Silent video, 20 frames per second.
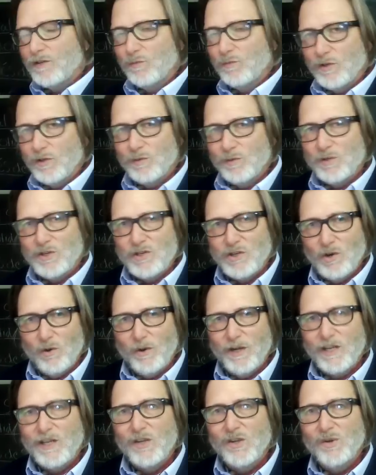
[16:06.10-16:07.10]
which we're
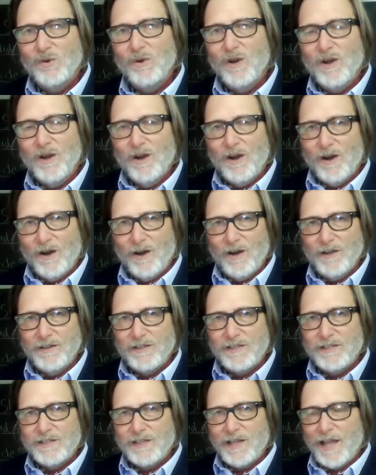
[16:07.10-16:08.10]
showing you on
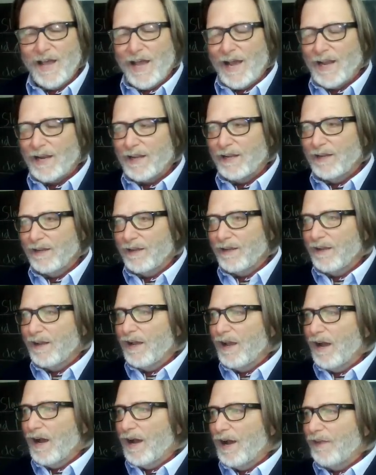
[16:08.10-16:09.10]
Slack,
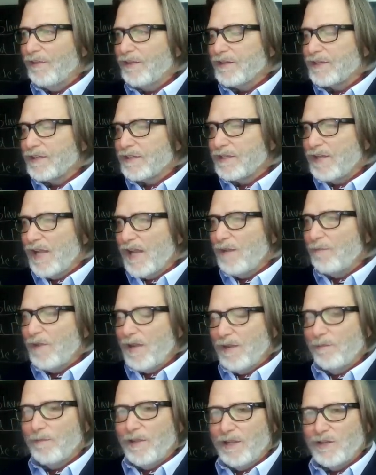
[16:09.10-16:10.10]
this same
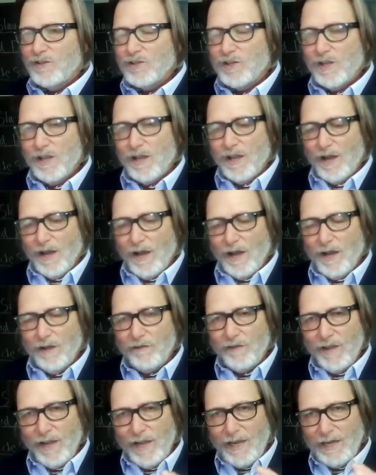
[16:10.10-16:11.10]
image
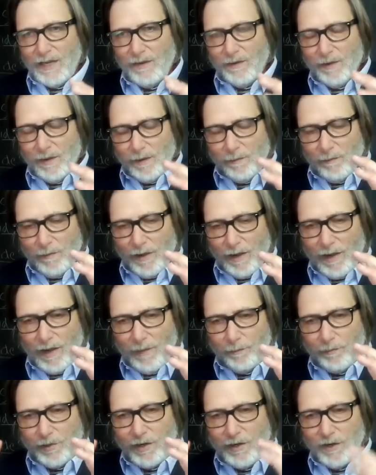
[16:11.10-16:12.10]
of a
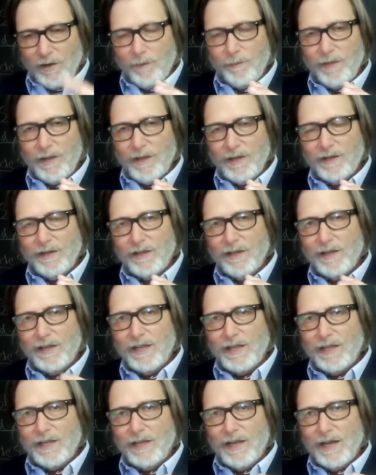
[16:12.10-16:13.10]
pyramid
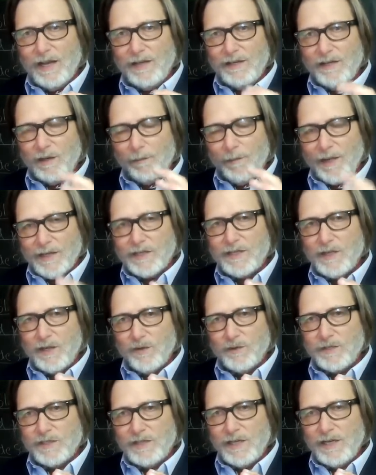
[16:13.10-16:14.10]
near Mexico
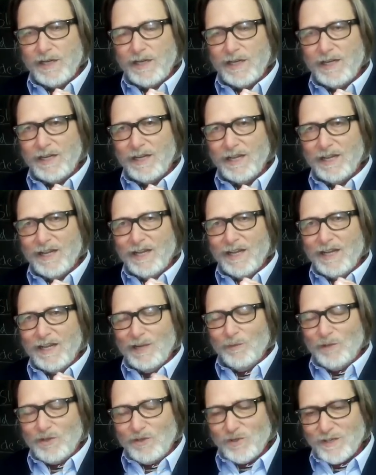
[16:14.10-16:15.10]
City, in
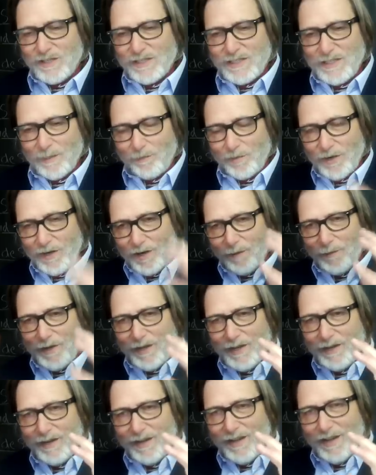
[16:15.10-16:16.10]
which you could see a
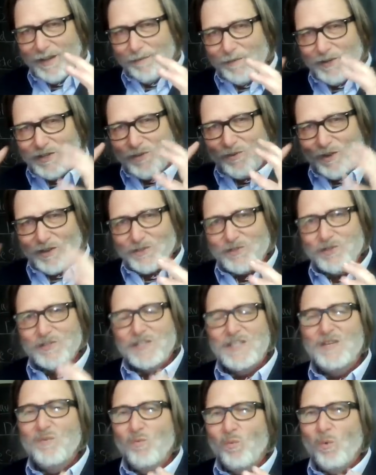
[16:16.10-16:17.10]
pyramid, but you also
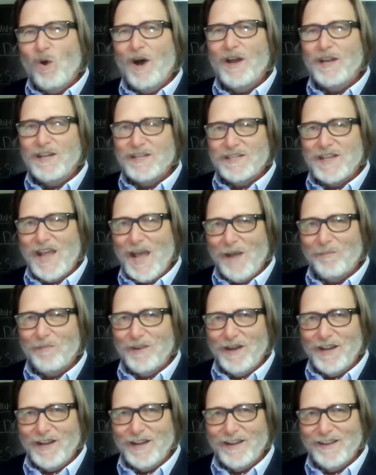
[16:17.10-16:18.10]
see what is happening.